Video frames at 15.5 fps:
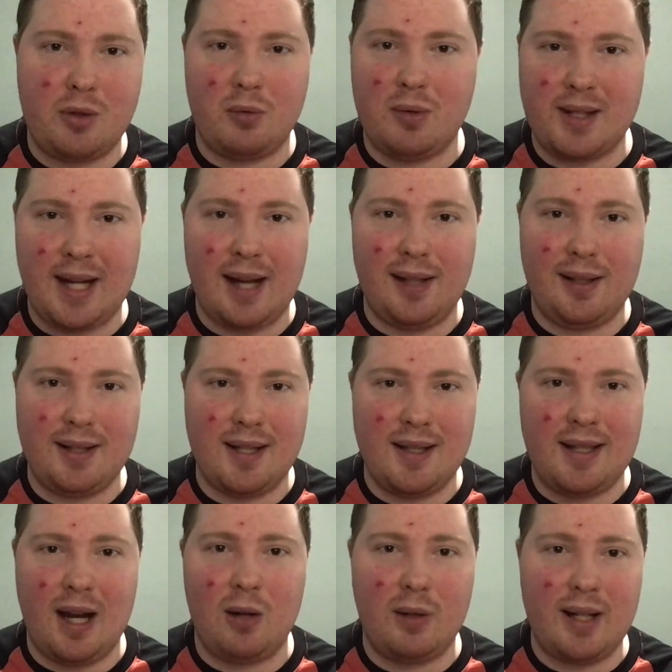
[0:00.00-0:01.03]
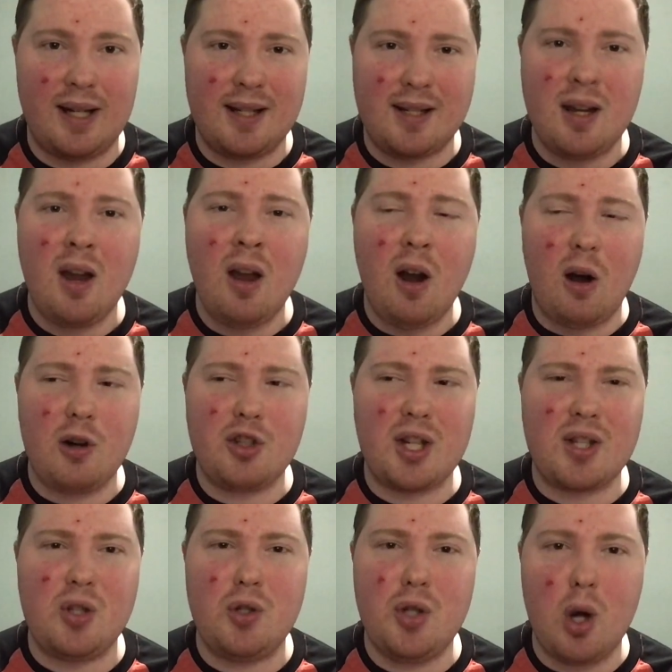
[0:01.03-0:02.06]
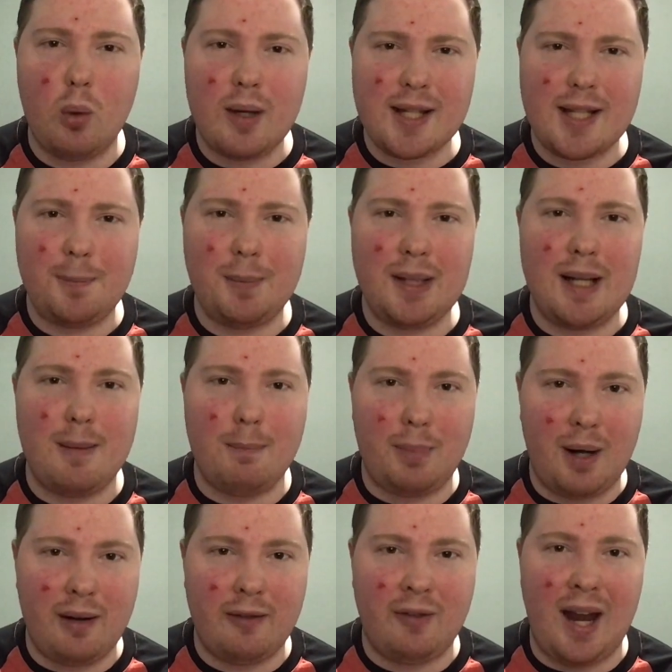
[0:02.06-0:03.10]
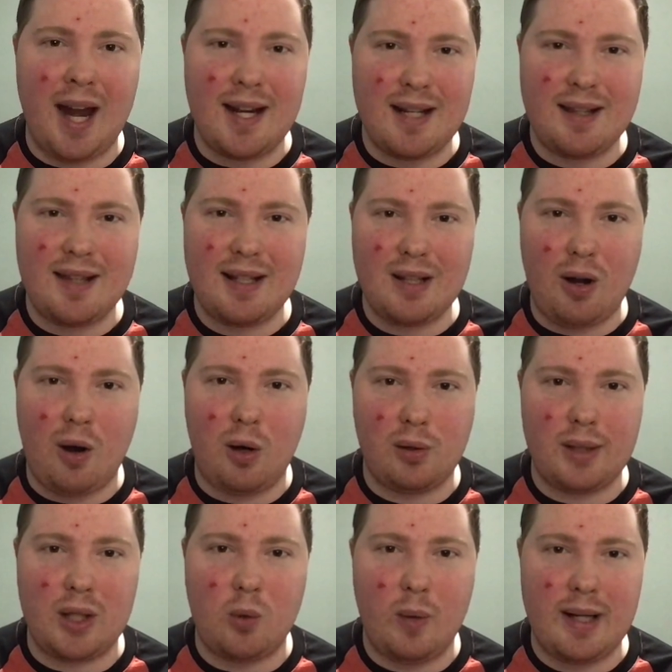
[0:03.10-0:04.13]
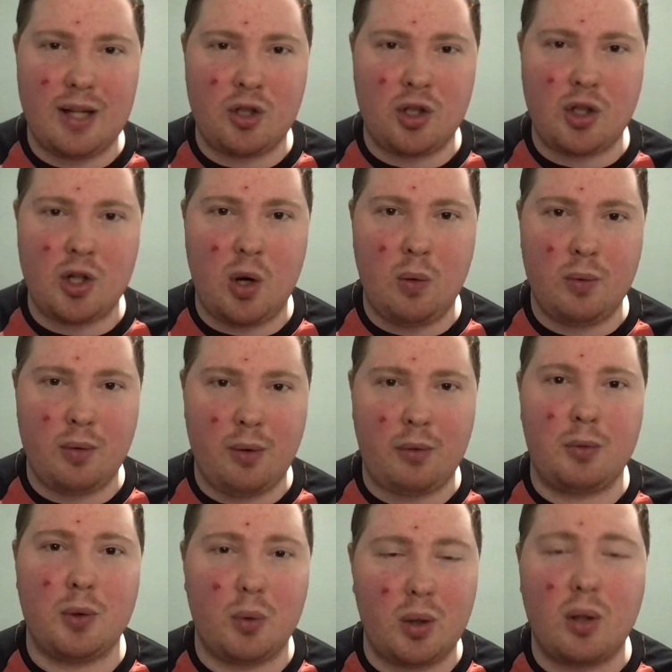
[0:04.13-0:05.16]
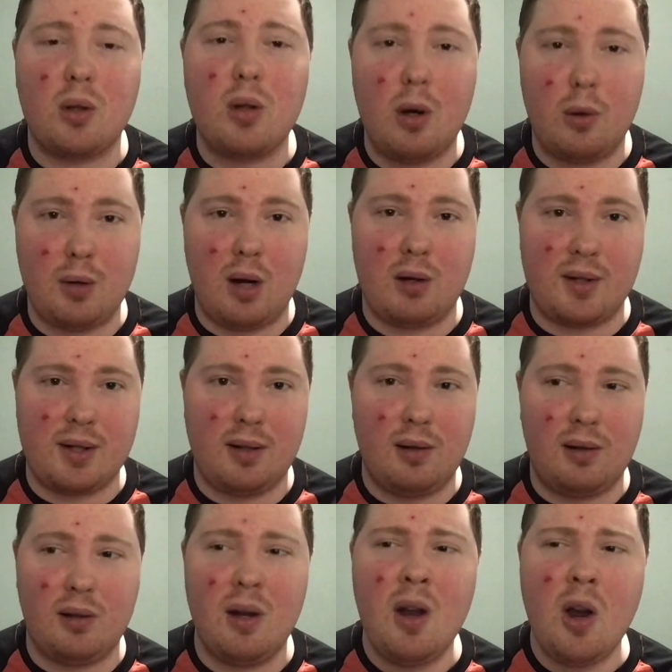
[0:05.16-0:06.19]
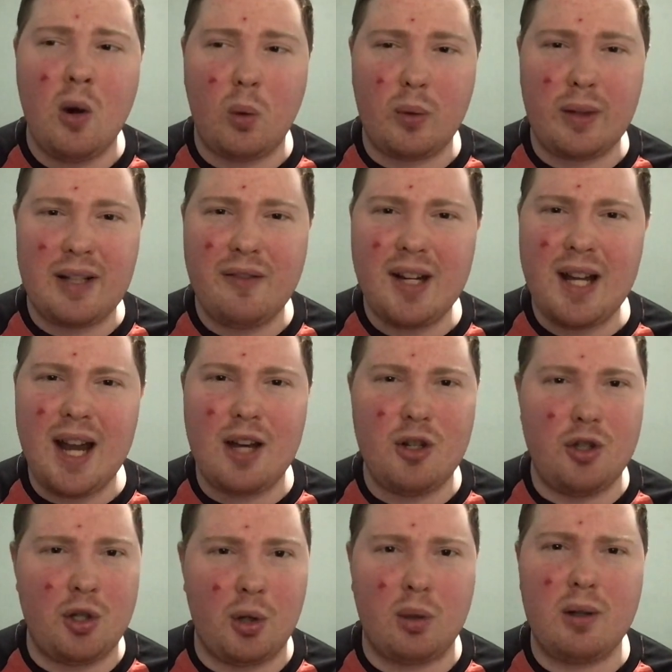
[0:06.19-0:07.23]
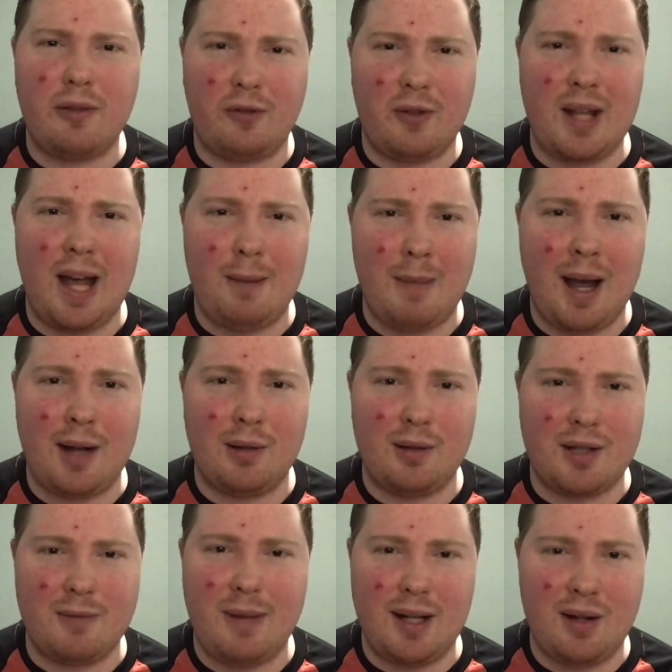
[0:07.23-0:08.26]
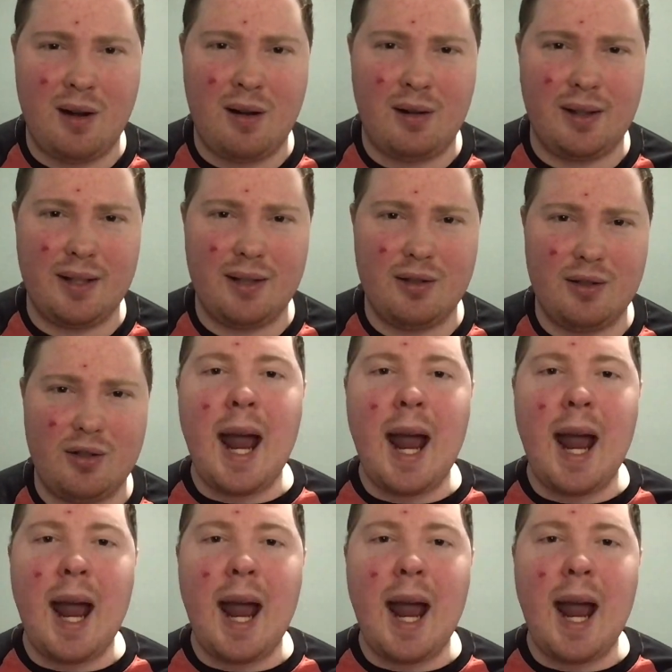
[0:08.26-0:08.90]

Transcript: through scaling to Darius are just noticeably above anything that Harley Quinn has shown through her own arsenal, or even endured for that matter, to my knowledge.